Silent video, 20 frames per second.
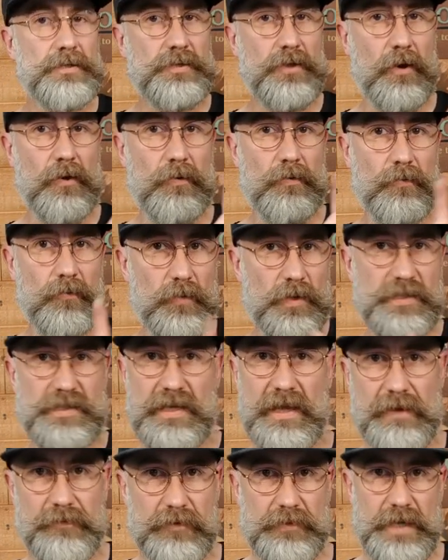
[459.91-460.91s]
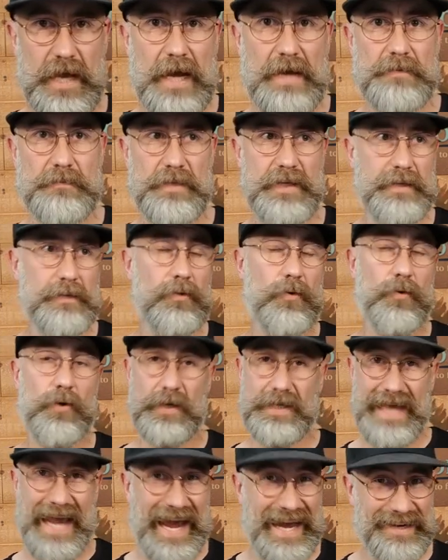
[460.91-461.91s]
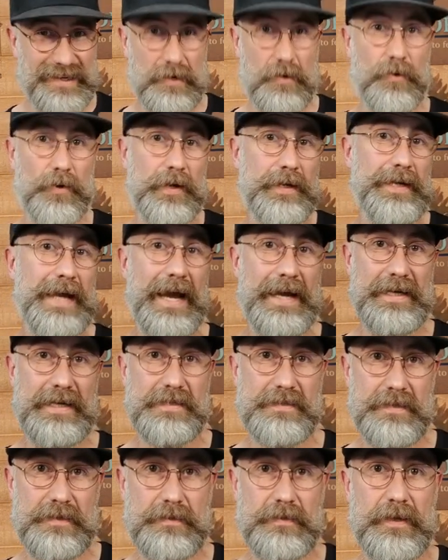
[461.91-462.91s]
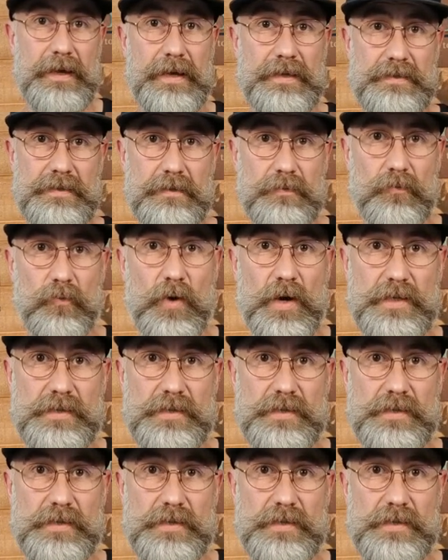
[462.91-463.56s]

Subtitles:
So what's level 9 mean, or category 9 as it